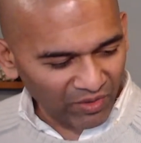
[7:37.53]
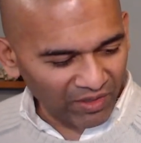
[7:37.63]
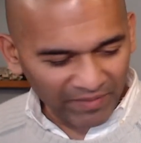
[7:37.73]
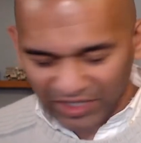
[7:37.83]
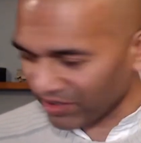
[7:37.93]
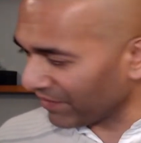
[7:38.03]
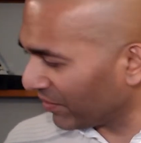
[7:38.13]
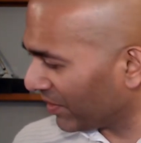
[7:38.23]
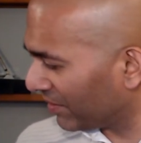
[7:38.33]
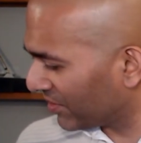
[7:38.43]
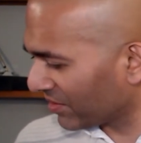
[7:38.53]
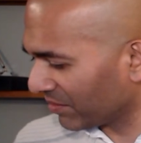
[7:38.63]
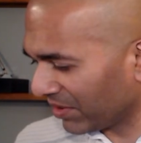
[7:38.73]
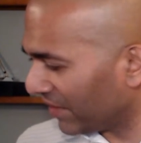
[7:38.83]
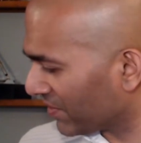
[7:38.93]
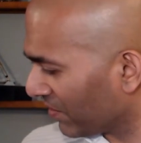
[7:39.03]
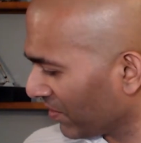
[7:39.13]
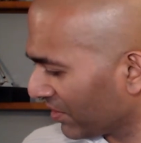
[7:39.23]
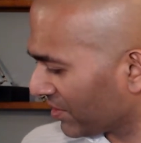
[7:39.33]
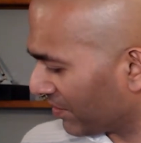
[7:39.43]
make sure everyone still believes it
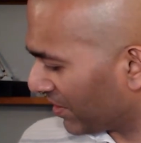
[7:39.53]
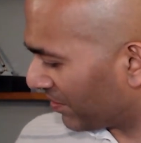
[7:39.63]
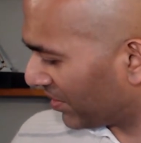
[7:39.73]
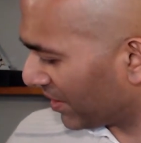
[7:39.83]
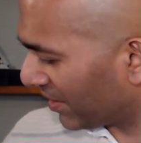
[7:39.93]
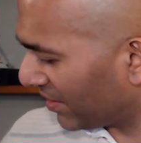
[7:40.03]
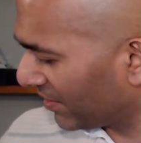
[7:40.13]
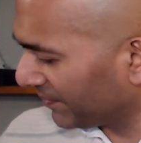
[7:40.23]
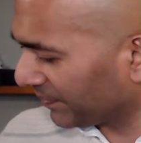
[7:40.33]
works, I'm going to plug it in,